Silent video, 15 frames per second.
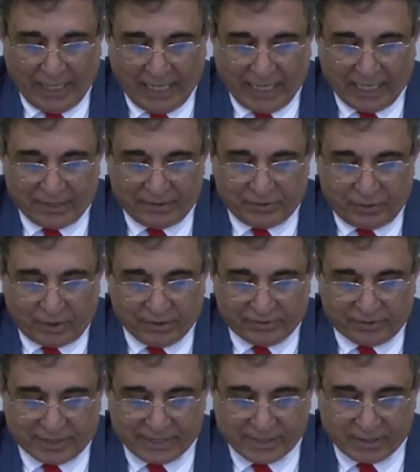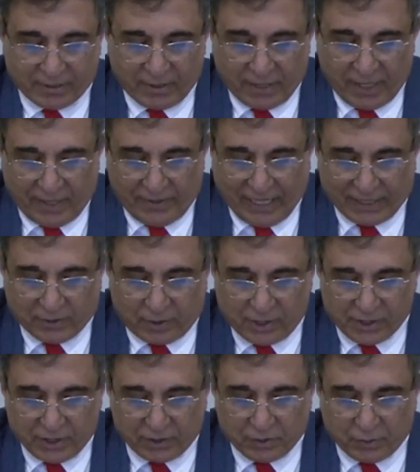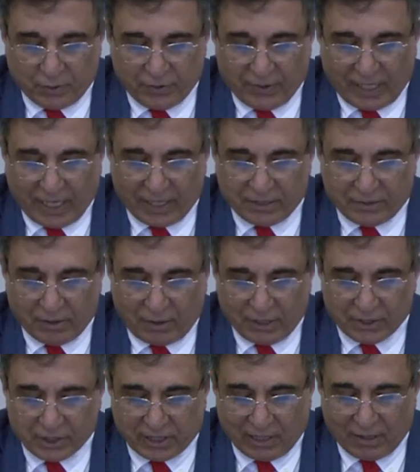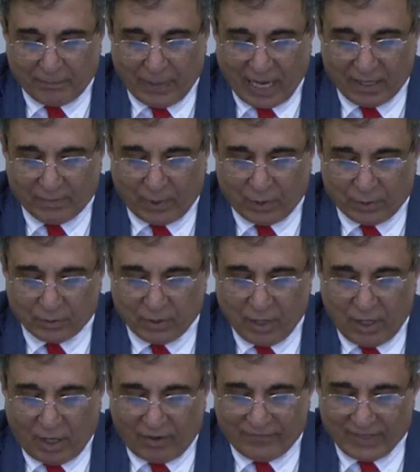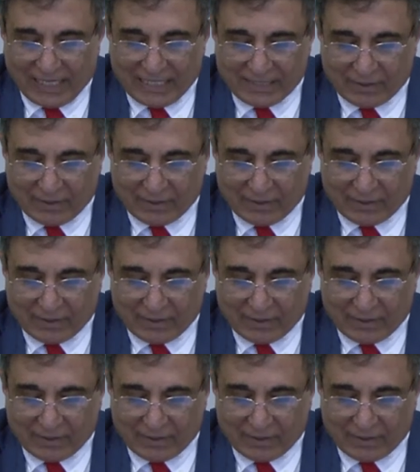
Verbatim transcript: and doctrines that constitute the ideological backbone of,